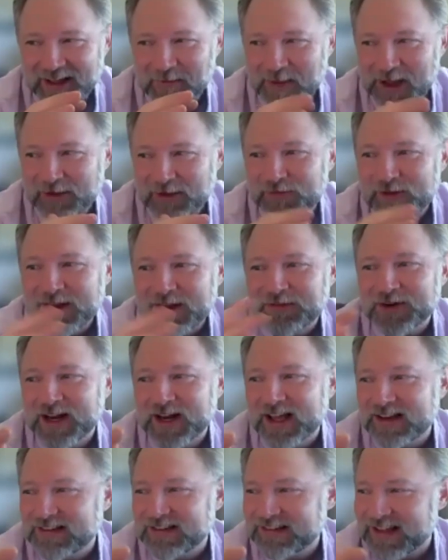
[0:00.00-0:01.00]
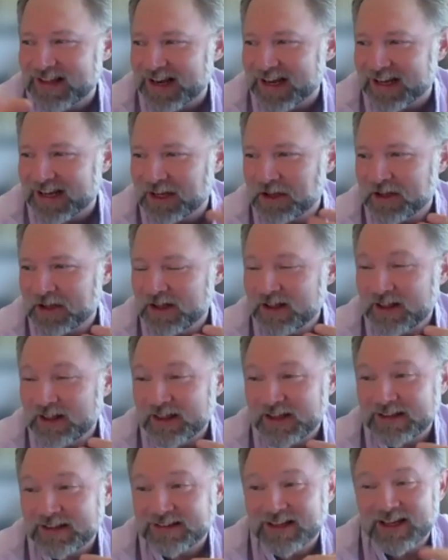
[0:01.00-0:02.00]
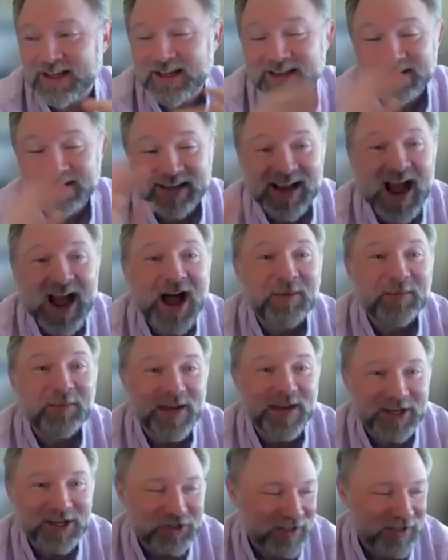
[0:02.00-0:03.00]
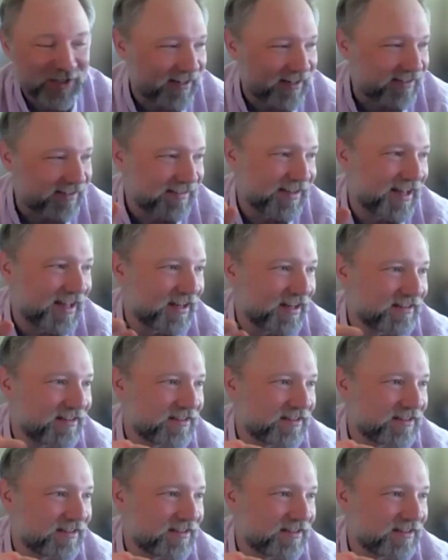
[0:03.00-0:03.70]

my favorite anesthetic is a is a combination anesthetic.